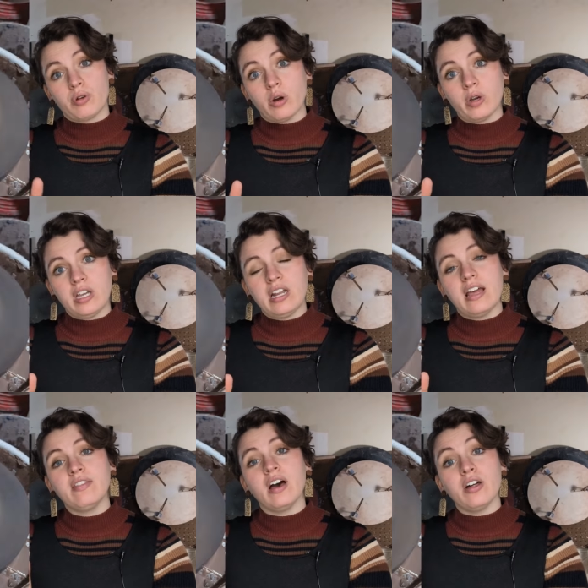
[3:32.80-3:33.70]
throwing,
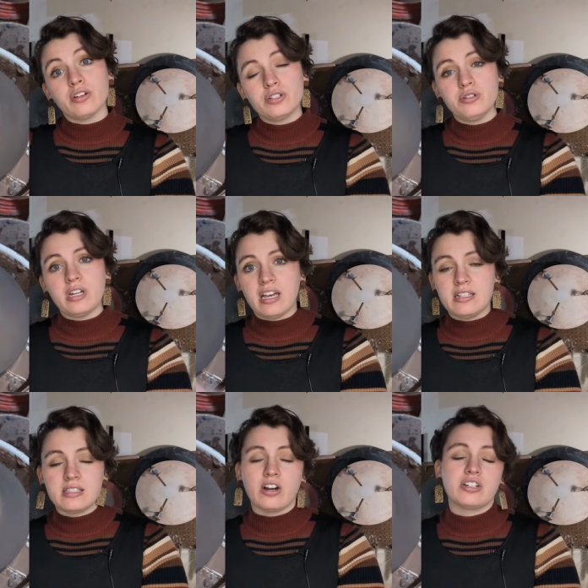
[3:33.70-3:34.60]
and the other two
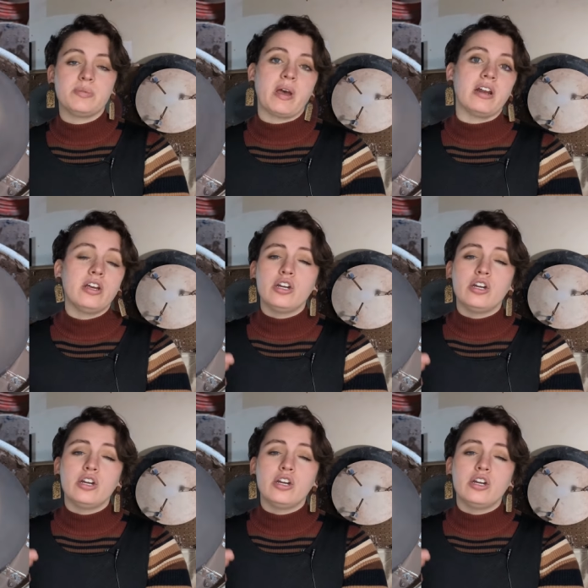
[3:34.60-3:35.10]
days are spent